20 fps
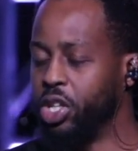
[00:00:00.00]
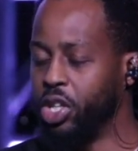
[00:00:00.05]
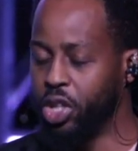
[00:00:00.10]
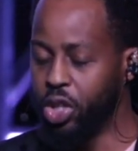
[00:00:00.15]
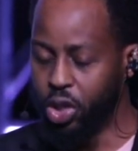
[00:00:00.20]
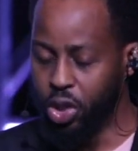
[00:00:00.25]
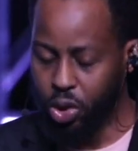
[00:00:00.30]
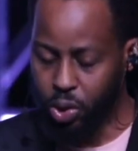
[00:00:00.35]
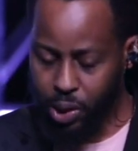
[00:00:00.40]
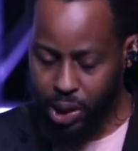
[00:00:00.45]

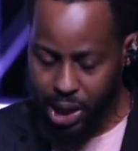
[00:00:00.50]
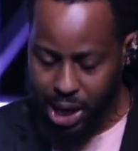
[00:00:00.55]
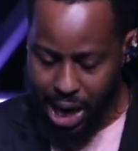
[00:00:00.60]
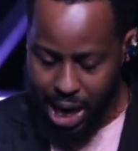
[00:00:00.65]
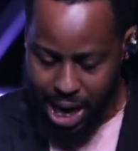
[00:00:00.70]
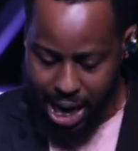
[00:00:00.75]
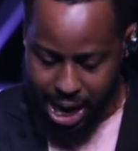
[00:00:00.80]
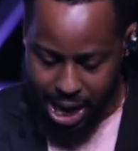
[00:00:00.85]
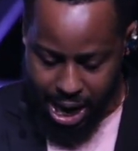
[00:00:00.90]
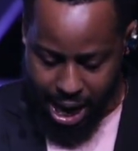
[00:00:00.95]
You and
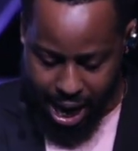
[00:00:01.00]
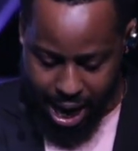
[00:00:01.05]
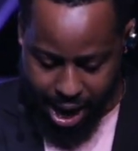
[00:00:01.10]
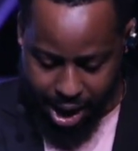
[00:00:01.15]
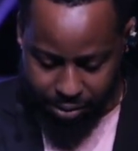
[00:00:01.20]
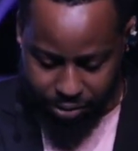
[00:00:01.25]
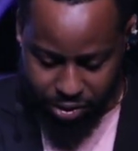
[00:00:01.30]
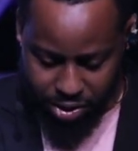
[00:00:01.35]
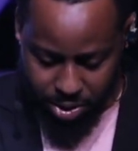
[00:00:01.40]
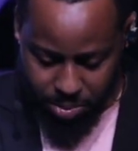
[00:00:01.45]
I
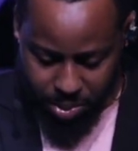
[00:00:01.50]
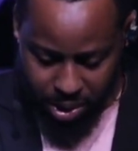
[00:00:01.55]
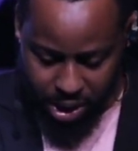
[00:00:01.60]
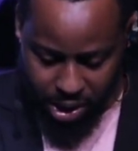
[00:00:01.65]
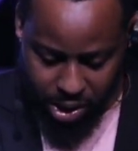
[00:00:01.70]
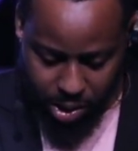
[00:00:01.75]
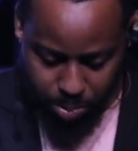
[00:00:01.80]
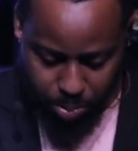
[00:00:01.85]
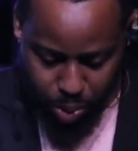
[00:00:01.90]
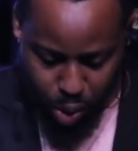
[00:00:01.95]
have to
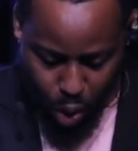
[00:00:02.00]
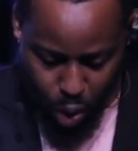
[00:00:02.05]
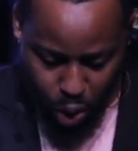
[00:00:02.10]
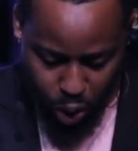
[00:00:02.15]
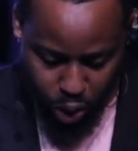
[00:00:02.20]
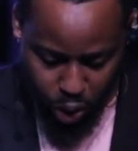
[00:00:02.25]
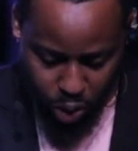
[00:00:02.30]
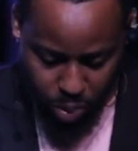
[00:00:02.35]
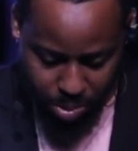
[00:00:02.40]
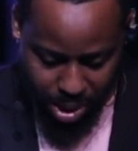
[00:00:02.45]
be the
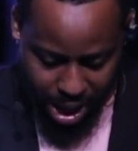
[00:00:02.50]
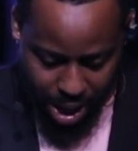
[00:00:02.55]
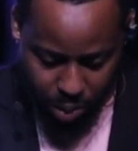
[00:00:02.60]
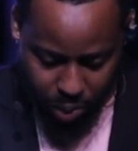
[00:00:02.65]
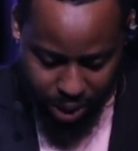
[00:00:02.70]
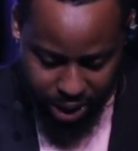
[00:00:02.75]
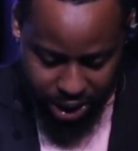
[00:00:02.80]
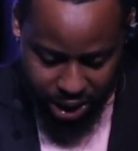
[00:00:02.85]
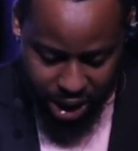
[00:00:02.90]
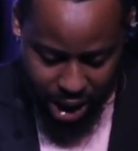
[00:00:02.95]
portal by
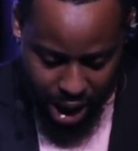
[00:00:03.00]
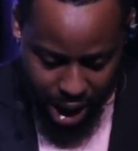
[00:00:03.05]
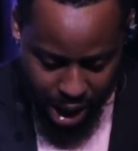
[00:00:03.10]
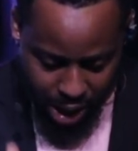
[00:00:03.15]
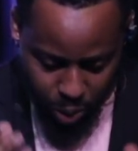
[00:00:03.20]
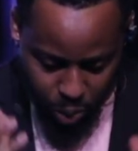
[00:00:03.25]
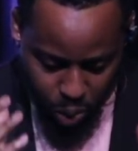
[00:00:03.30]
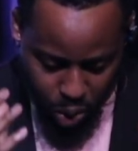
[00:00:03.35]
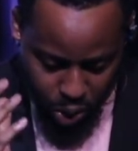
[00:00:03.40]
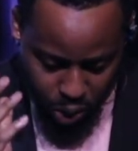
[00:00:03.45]
which
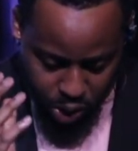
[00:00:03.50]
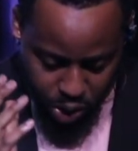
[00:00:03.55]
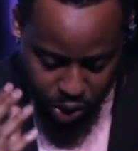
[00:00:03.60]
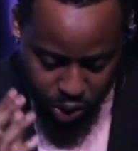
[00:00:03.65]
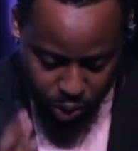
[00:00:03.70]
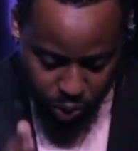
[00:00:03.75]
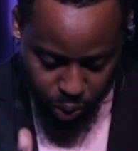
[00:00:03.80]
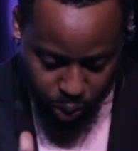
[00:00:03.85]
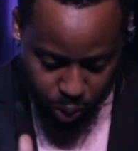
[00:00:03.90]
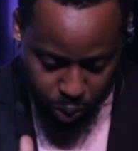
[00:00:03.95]
God
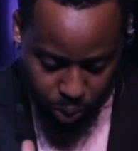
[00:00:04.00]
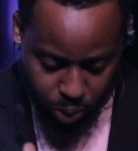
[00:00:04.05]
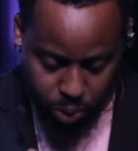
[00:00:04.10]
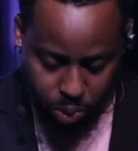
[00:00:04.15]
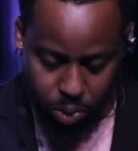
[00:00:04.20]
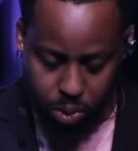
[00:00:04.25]
works through.